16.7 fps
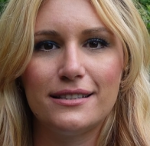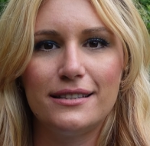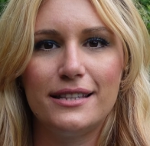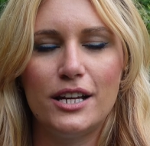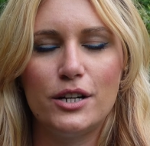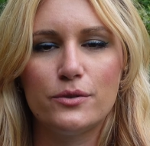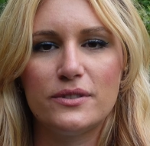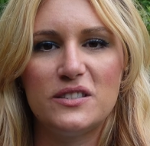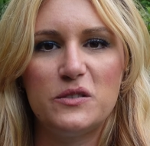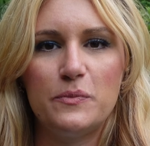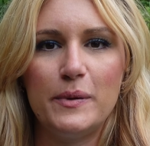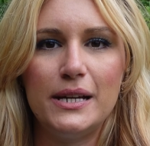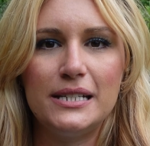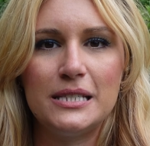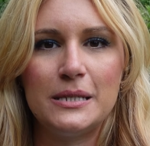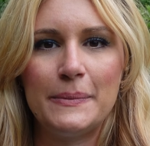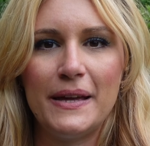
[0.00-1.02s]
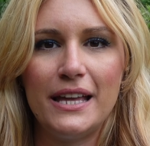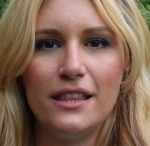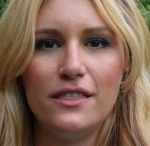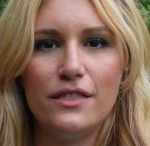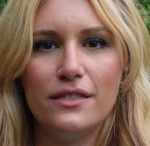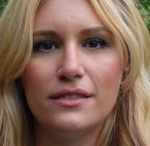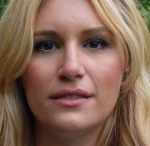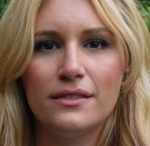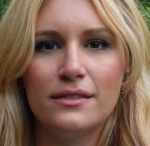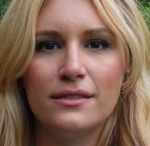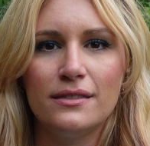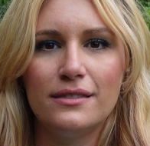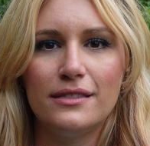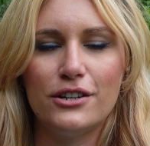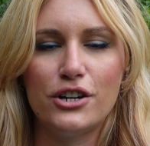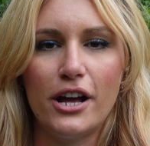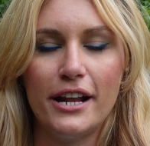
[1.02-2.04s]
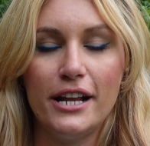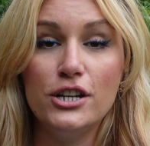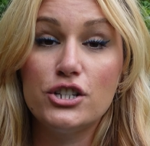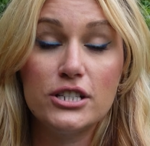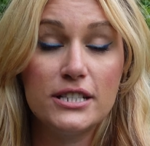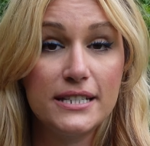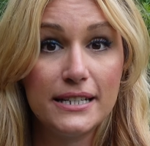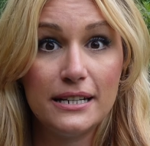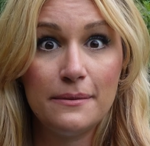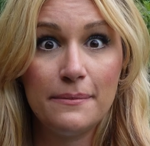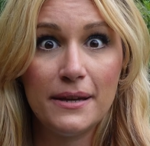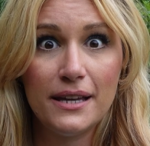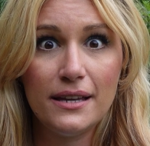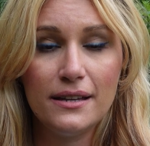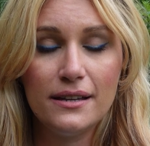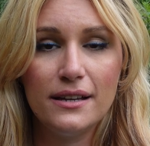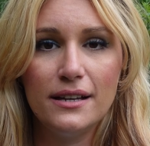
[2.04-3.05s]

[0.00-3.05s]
They don't speak to me. They're not interested in me.